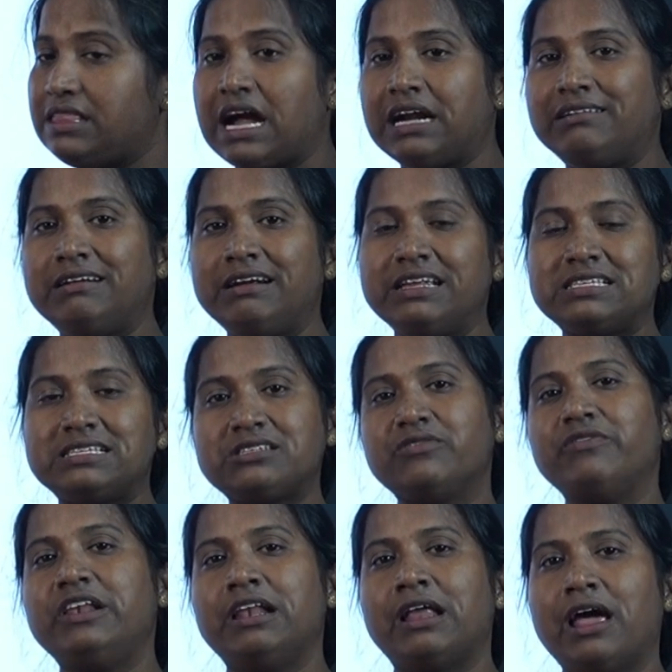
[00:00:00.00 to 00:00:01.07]
that list
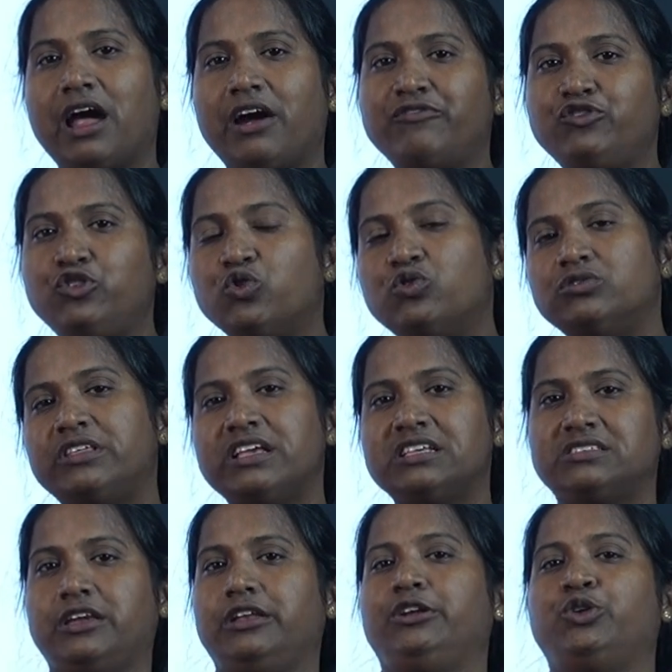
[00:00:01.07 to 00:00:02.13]
will have two
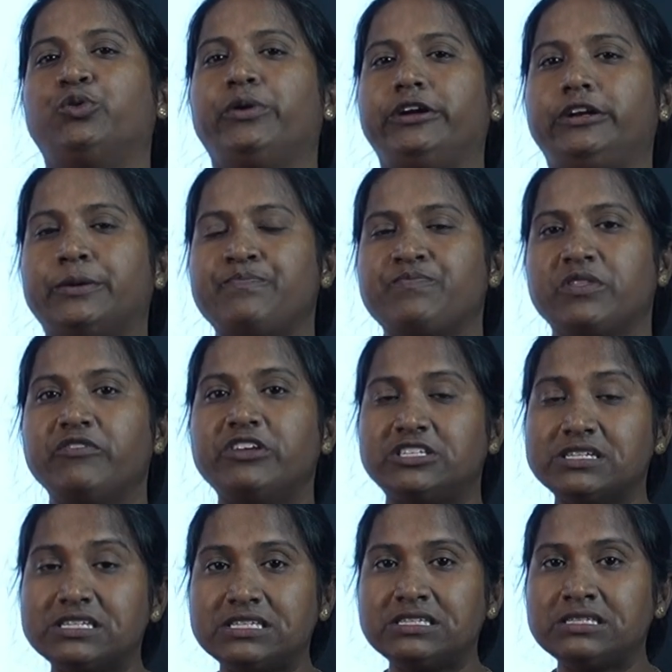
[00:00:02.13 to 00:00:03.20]
things into it, which
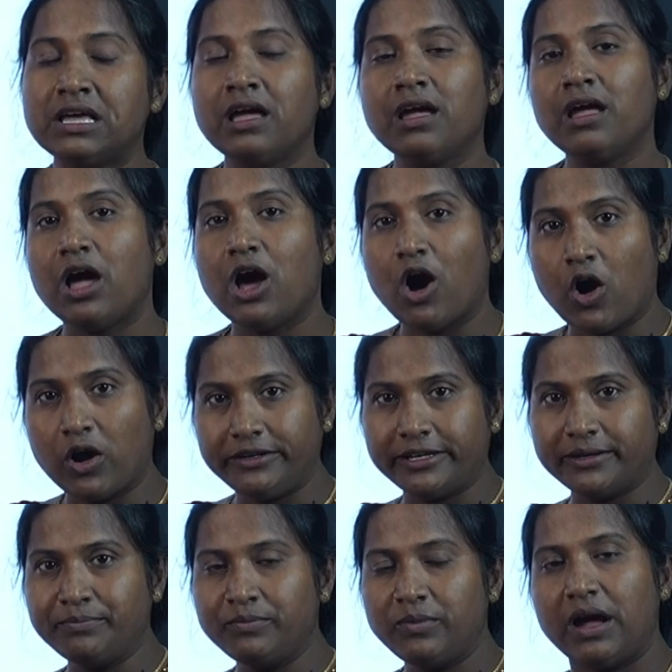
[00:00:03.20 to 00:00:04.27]
is
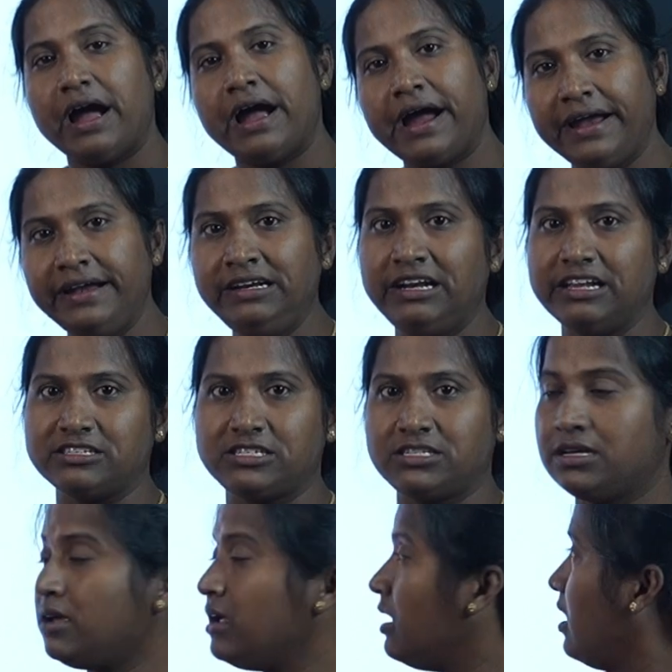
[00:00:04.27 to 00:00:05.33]
autumn and
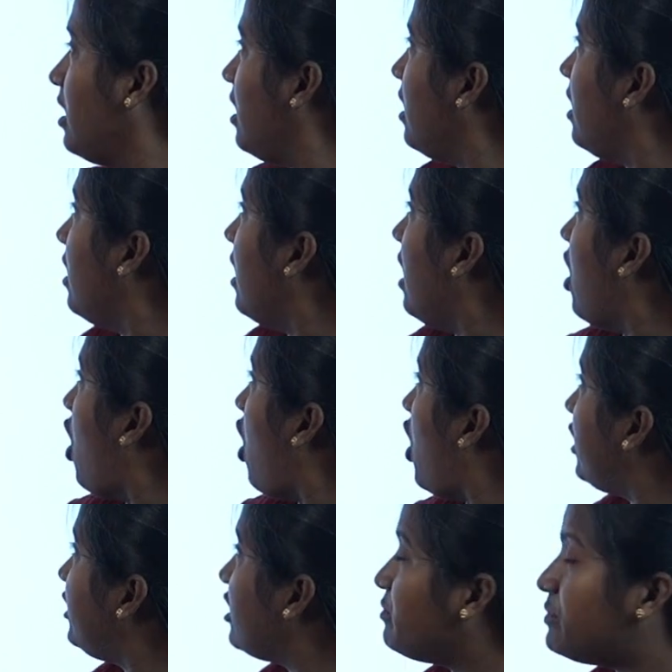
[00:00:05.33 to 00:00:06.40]
list.
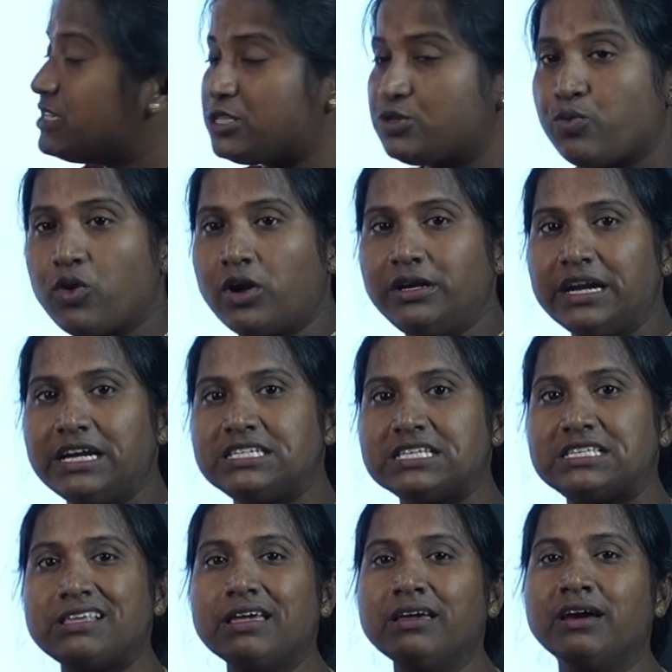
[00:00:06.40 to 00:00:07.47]
Autumn is what? It's a
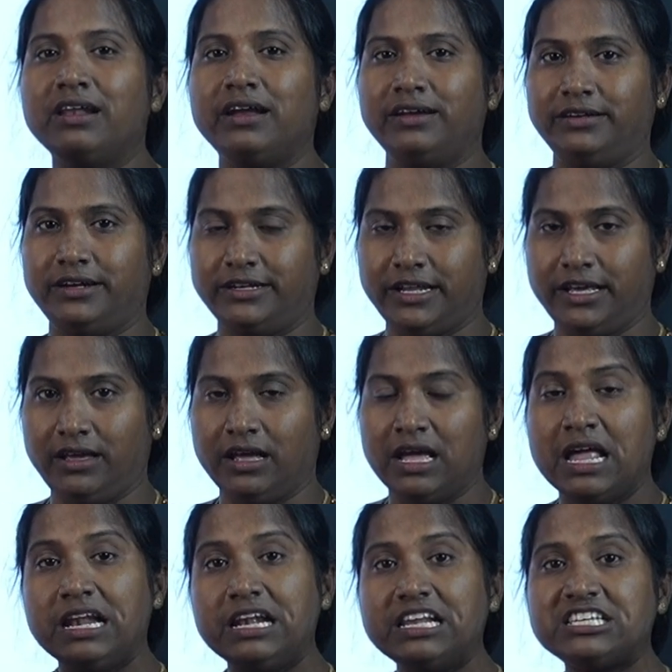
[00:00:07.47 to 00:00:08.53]
single entity.
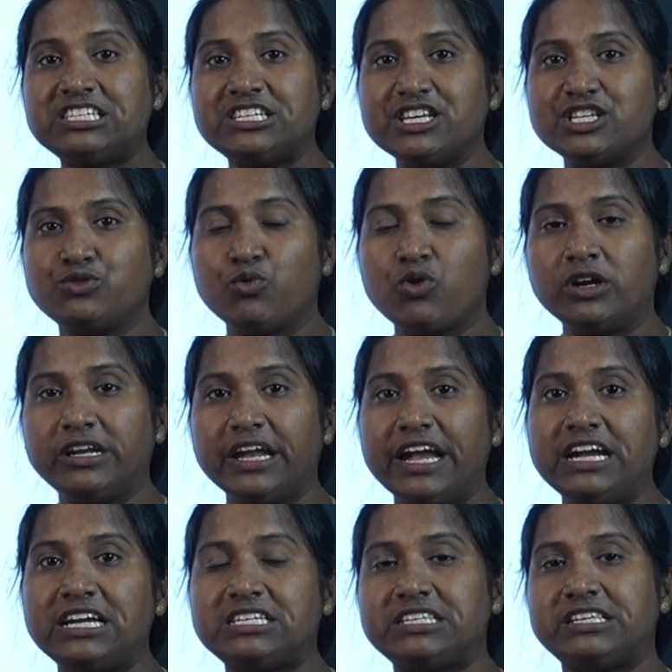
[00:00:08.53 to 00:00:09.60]
List is what?
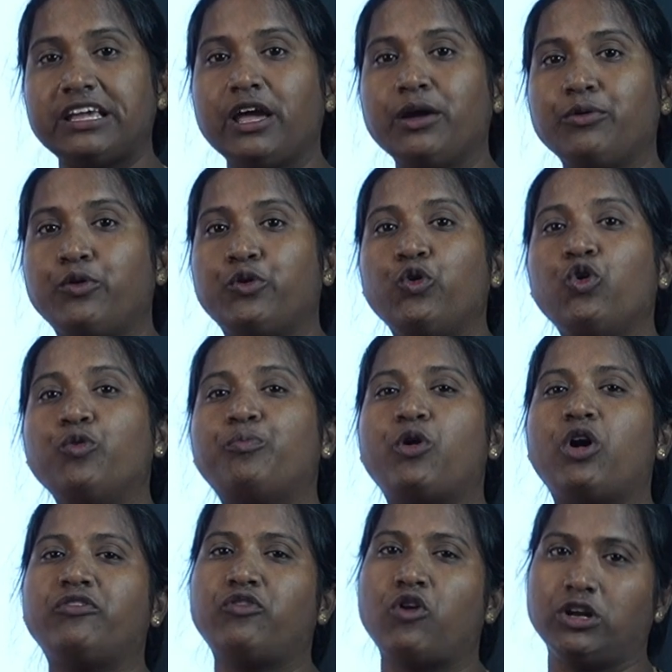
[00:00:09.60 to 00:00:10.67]
It's a group
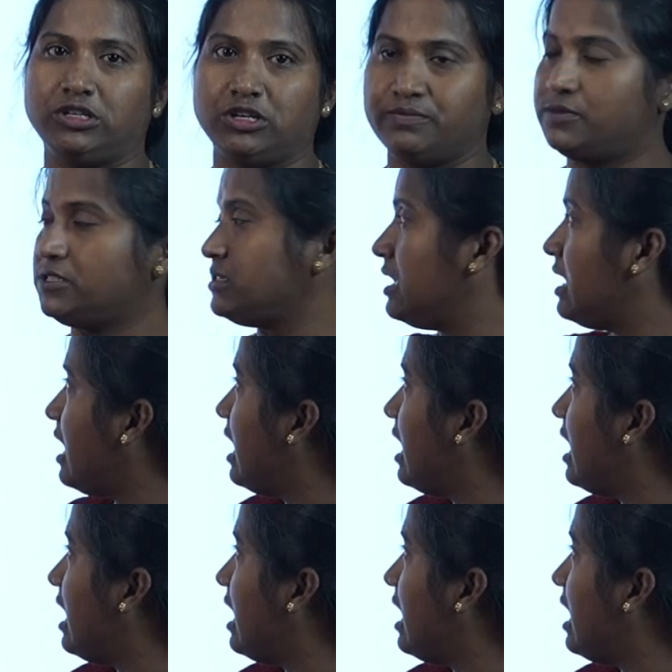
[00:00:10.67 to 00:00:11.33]
of autumns.